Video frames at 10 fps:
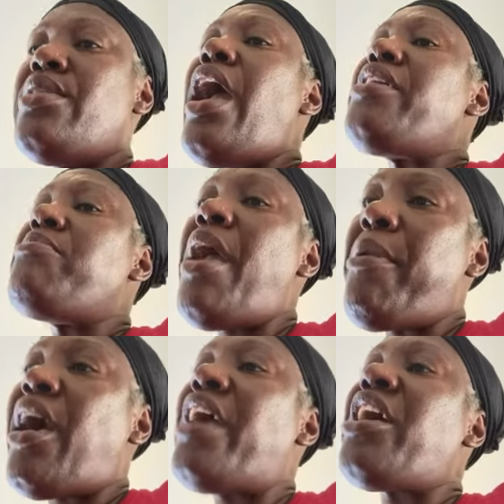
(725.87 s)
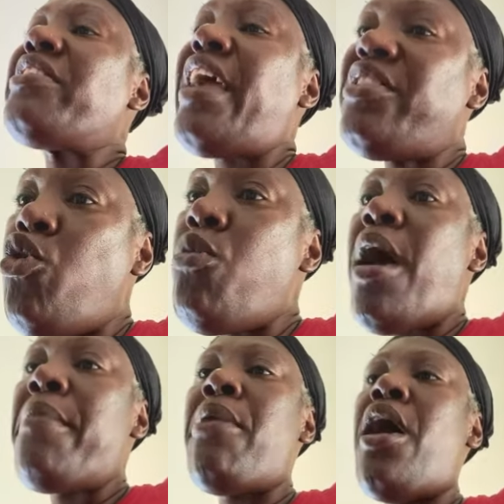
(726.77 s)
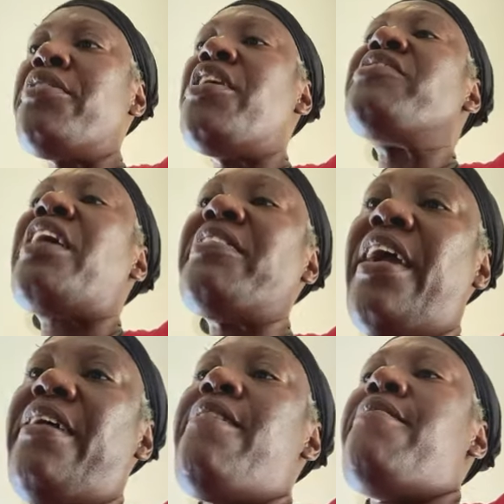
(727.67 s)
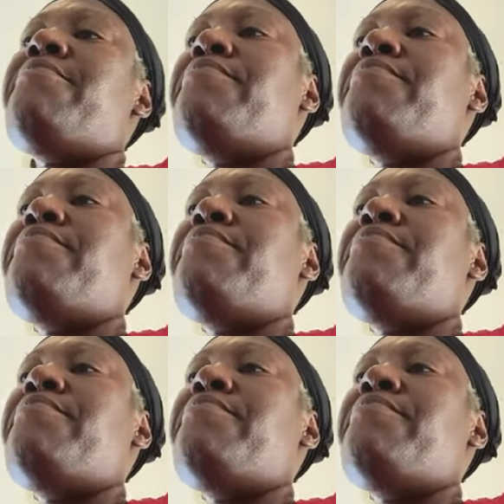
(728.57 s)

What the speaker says: Yeah, so yeah, because you take the woman, man. You got to take her.